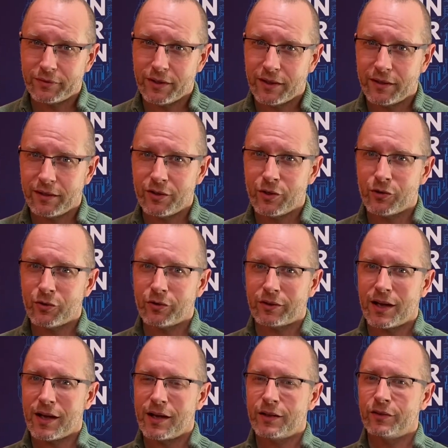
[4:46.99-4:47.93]
and you're
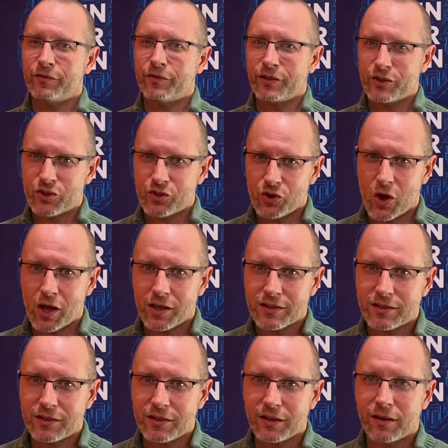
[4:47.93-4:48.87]
kind of
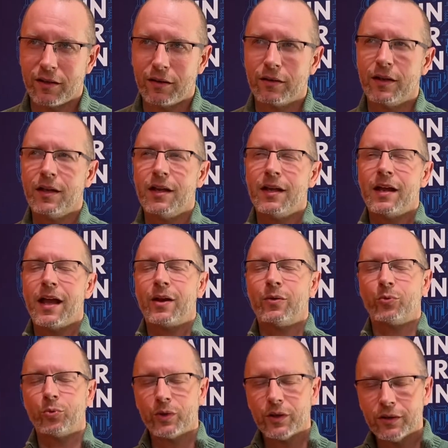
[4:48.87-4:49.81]
exhausted and
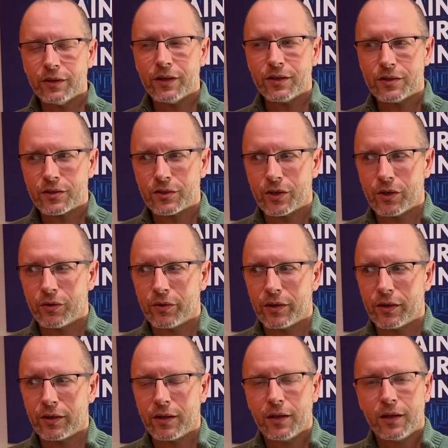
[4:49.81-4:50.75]
really just
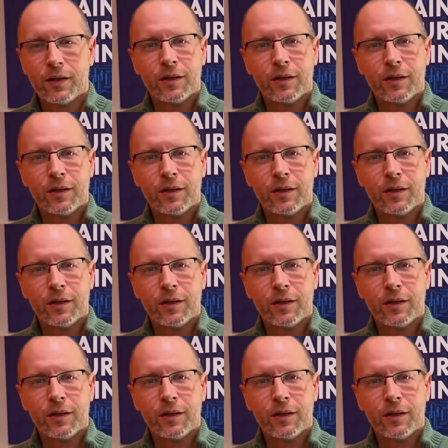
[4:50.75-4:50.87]
going,